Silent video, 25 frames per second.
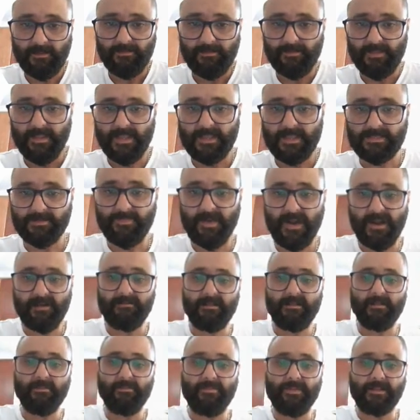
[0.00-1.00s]
There's a
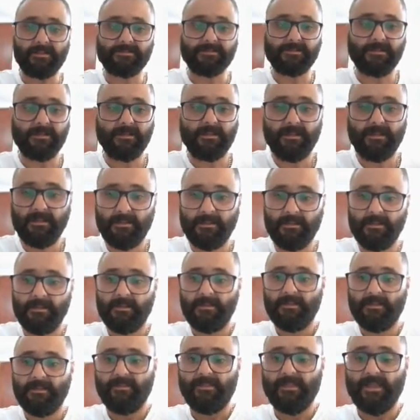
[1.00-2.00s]
parallel bit.
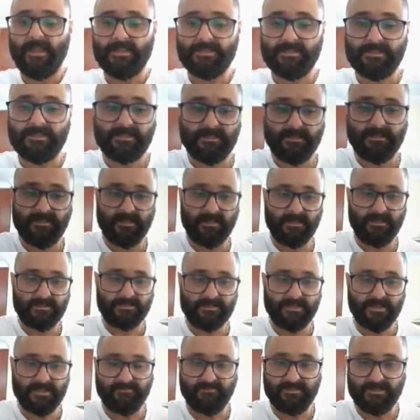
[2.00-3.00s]
There's a
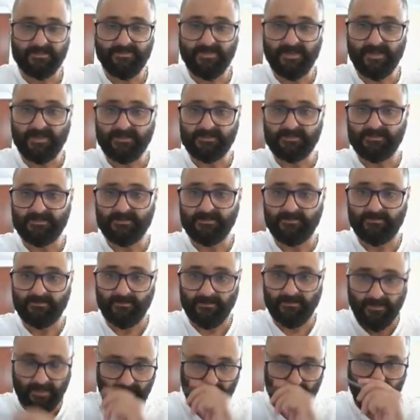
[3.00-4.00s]
series bit
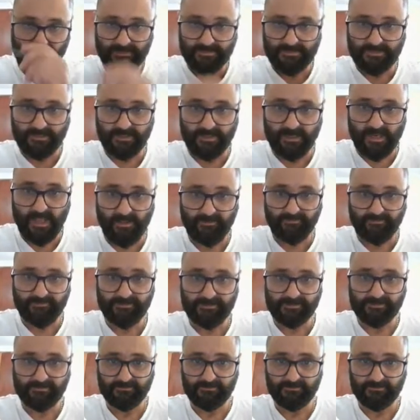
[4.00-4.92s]
to the left.